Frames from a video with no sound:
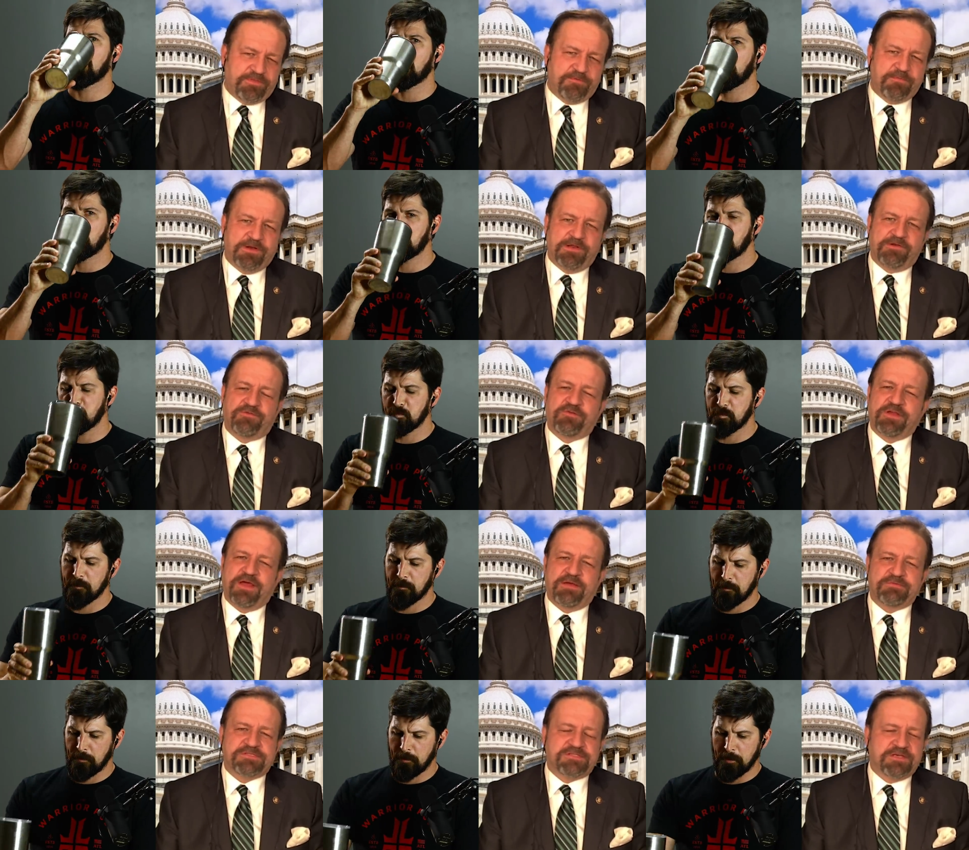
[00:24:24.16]
Speaker 1: the military.
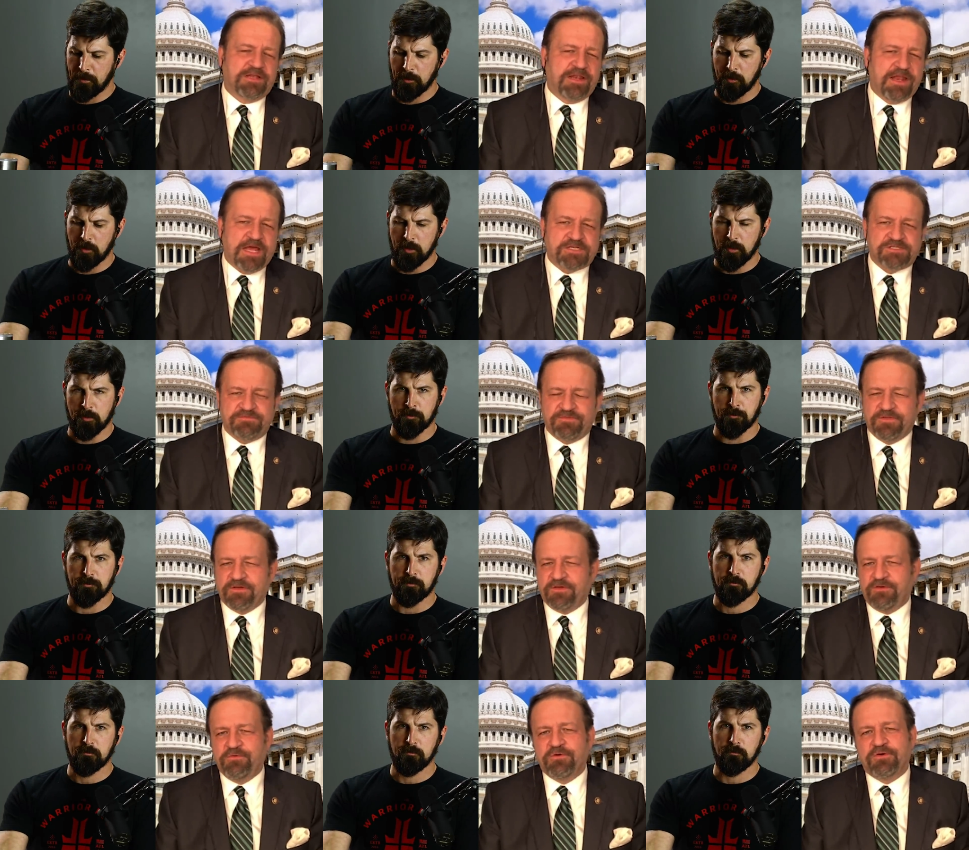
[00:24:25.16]
I still lecture for the
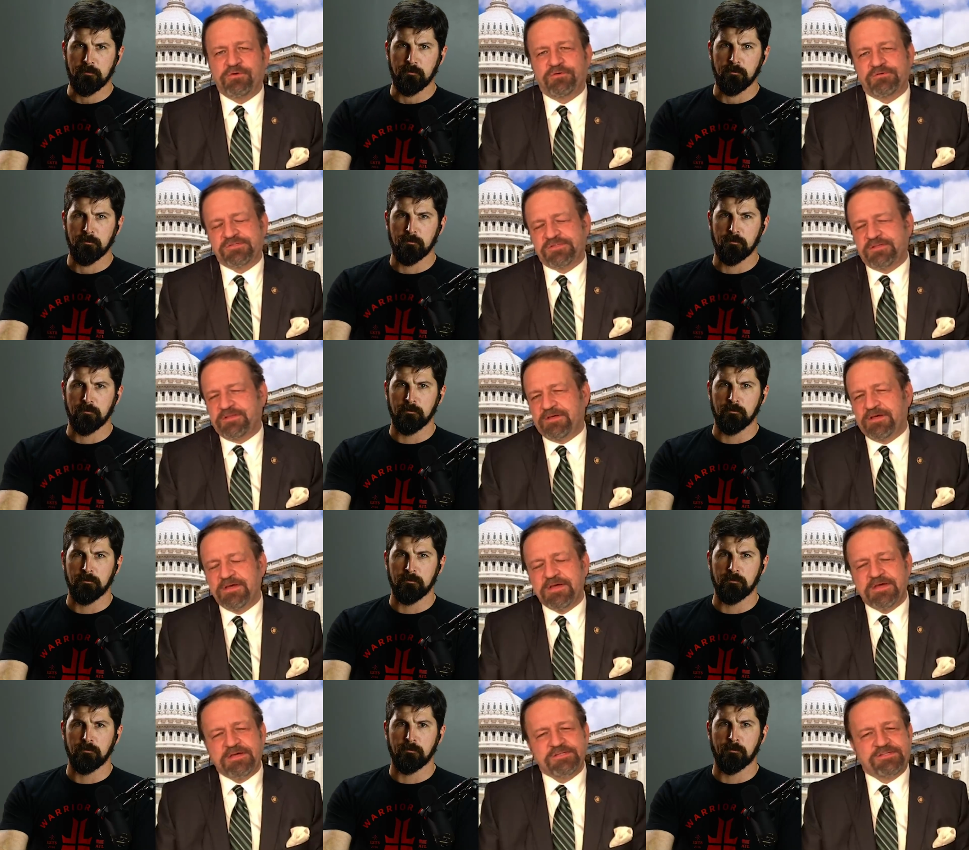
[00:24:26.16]
Q course at the
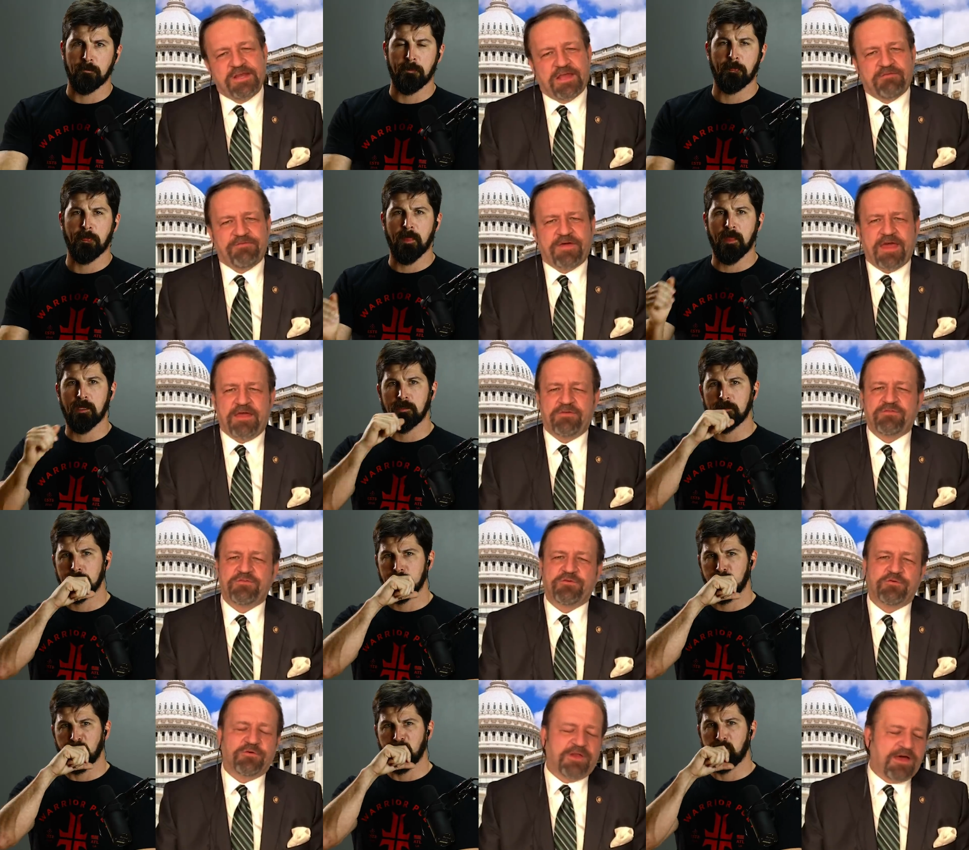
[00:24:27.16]
JFK
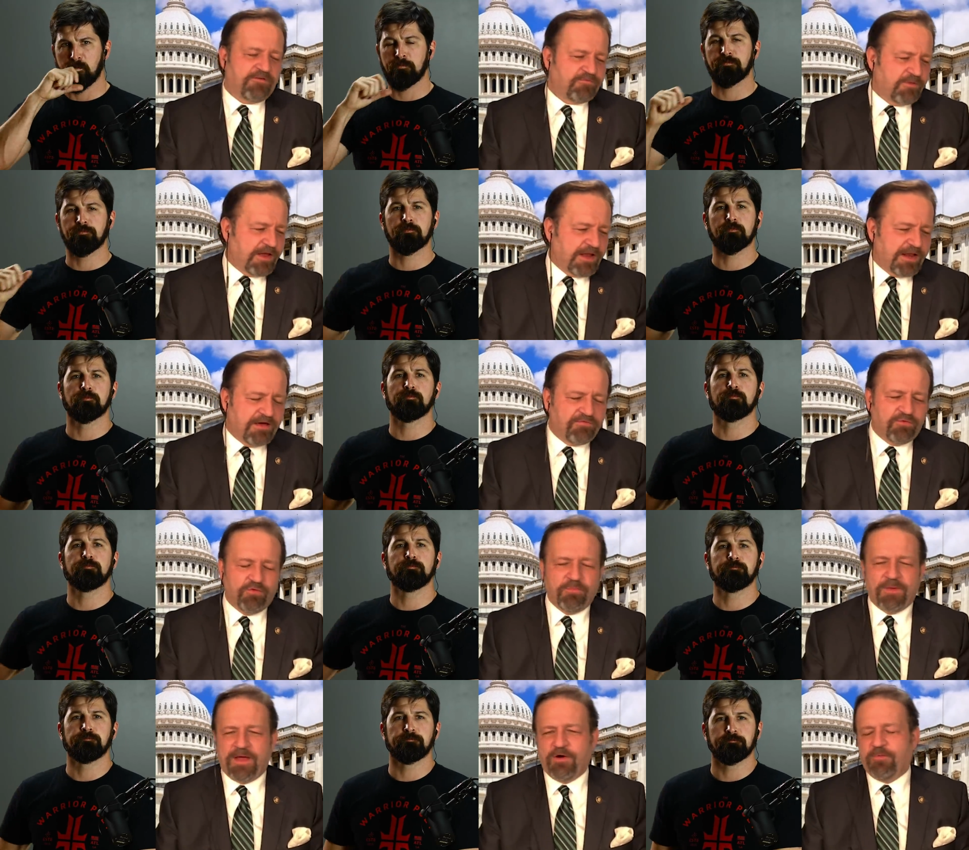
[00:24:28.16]
School. I, I love
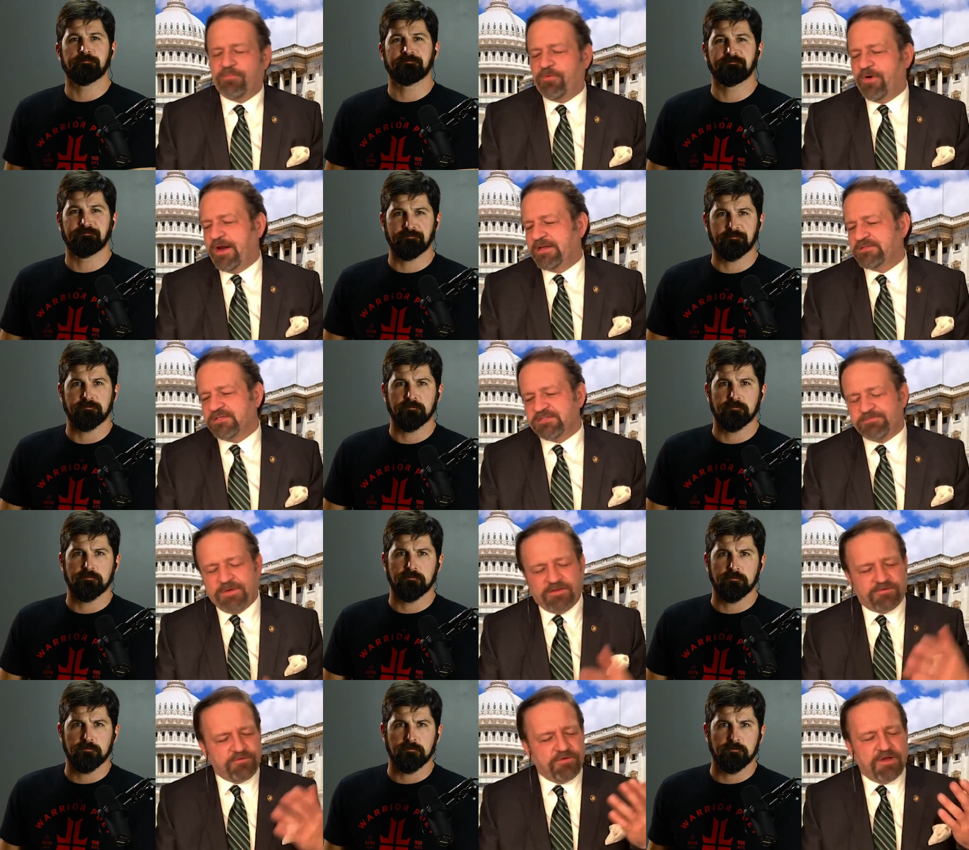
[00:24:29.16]
all my operators. I
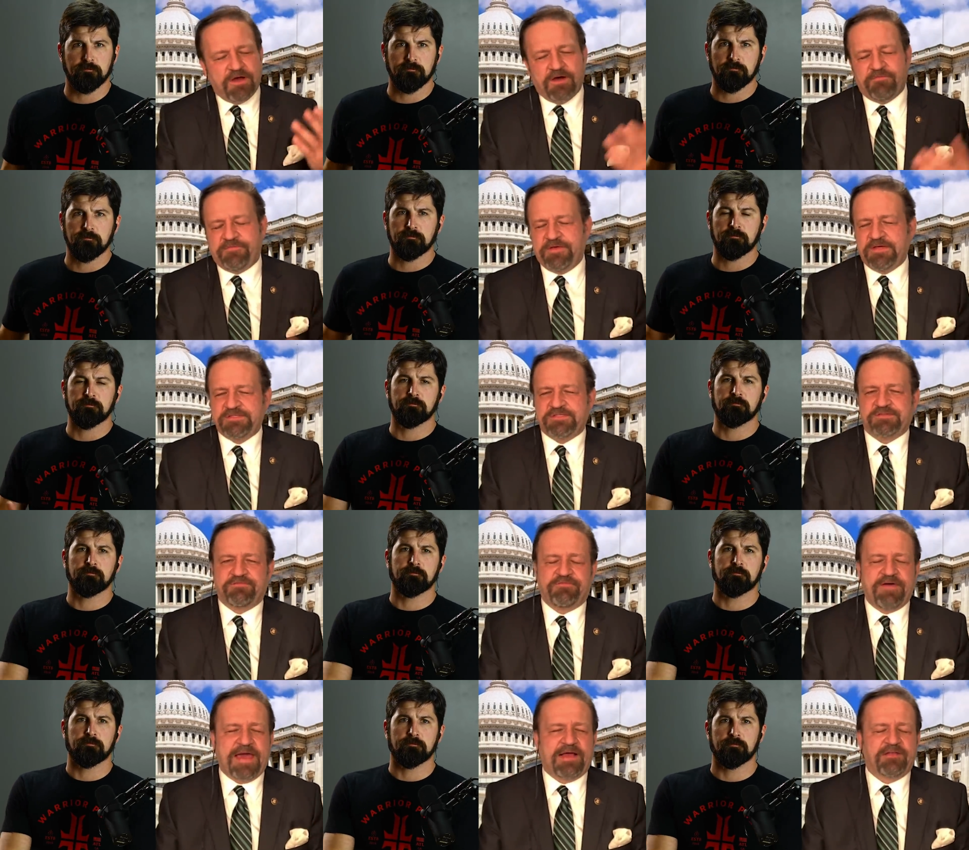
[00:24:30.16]
spent two and a half years as a
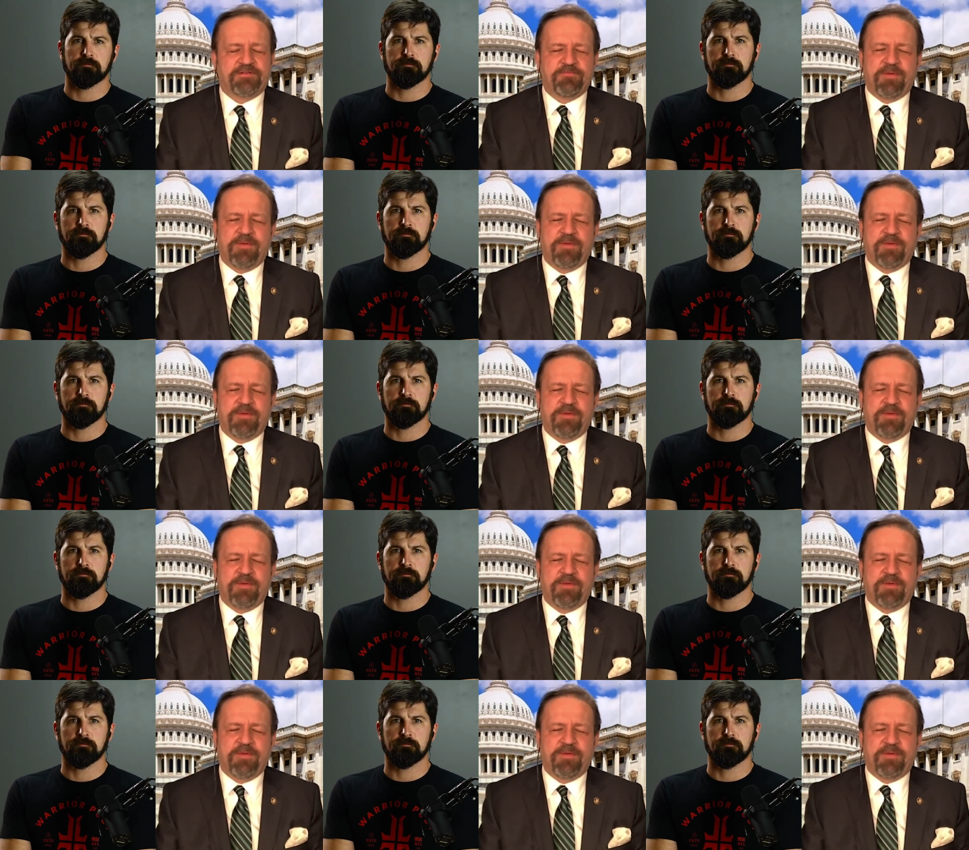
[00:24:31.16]
faculty